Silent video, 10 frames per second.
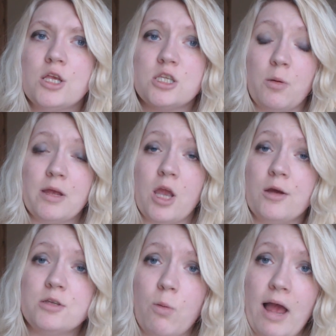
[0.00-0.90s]
so it
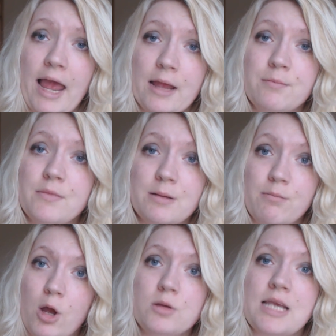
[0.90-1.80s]
goes away
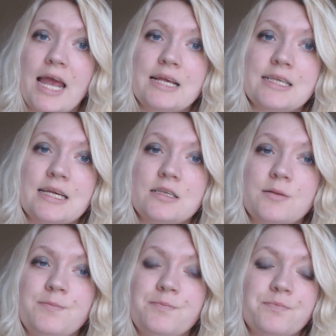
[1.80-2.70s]
in most
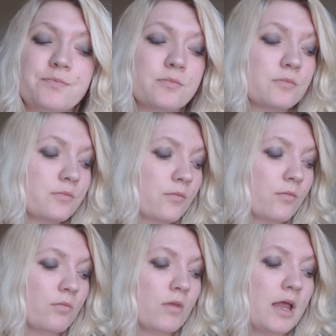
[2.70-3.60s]
cases.
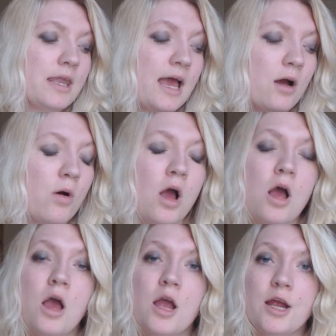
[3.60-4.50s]
Now,
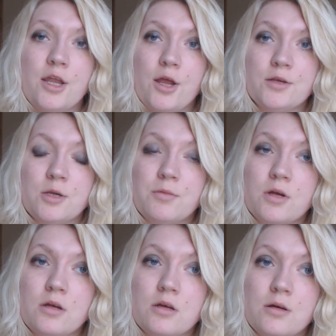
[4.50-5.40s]

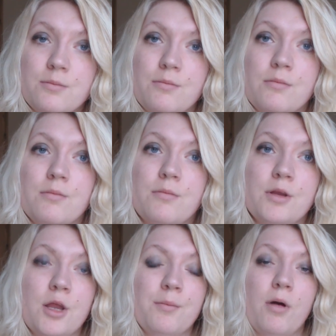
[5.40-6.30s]

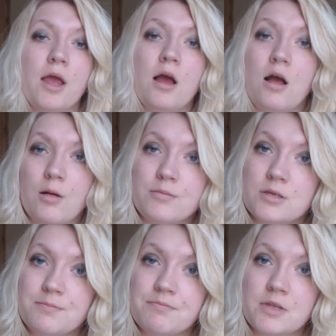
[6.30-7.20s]
my
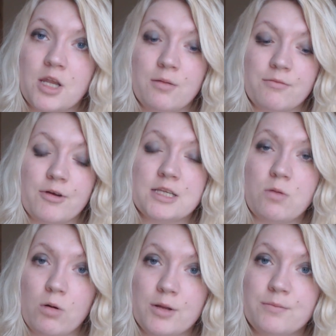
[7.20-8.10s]
arms, very
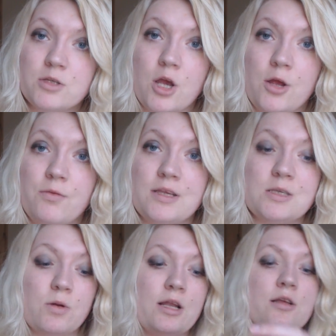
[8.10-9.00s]
swollen. So
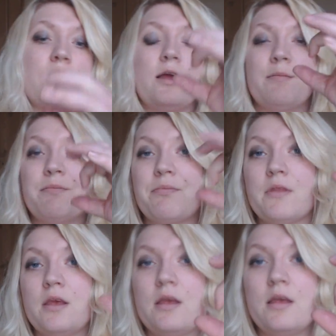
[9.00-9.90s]
this is what it looks like.
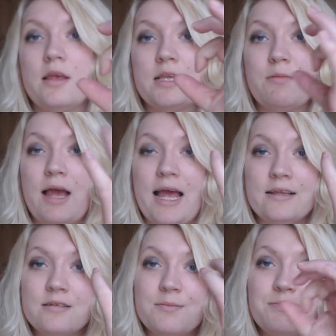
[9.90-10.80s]
It's my
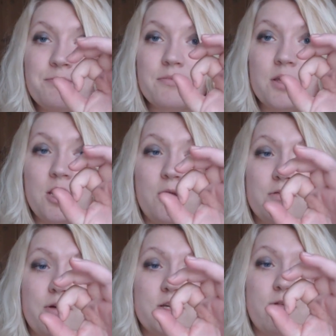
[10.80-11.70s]
hand.
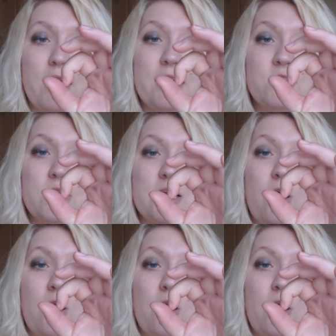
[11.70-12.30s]
It's very strange. They